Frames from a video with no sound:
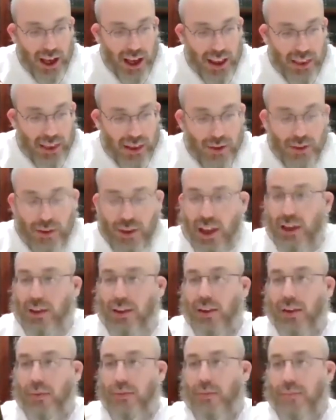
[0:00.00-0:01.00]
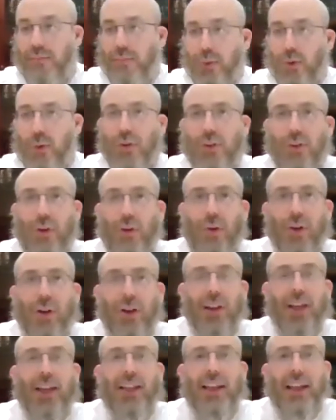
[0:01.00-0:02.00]
And they poured the
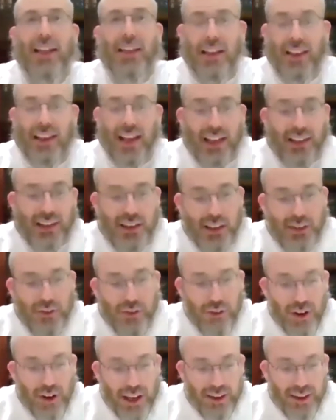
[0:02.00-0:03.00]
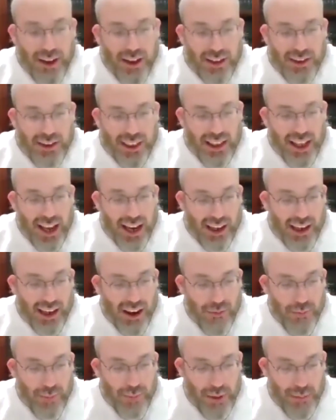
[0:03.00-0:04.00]
oil in, and it lasted for 8 days. And that
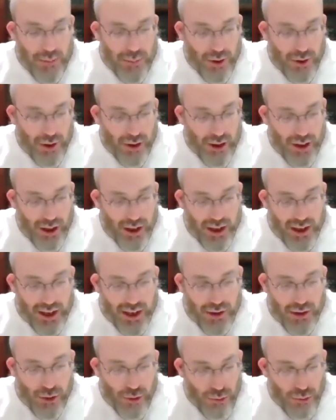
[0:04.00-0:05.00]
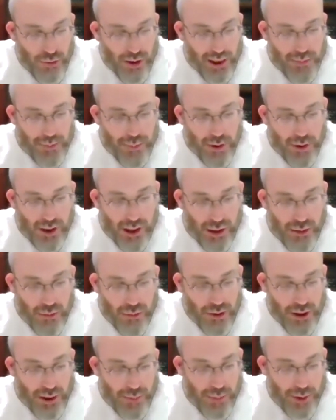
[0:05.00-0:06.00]
gave people incredible,
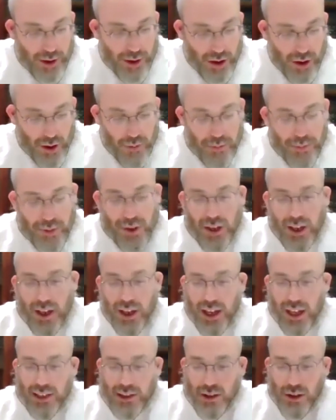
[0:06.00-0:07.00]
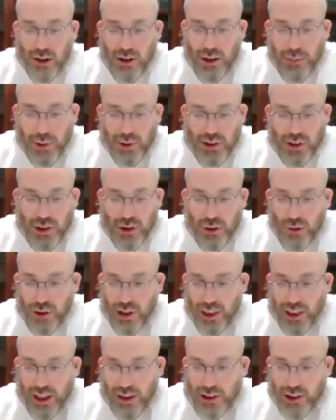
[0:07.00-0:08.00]
incredible hope. And slowly but
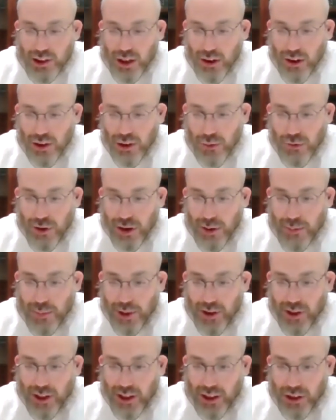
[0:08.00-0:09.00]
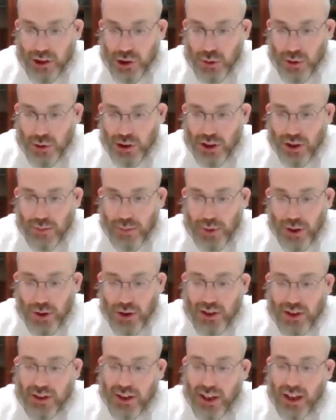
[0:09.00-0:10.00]
surely, they started rebuilding the Jewish
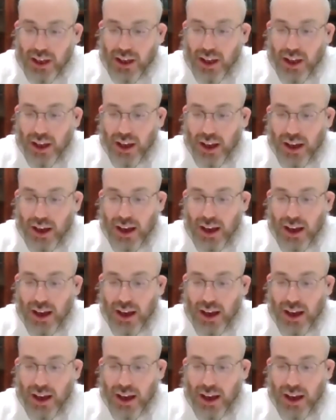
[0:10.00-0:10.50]
community,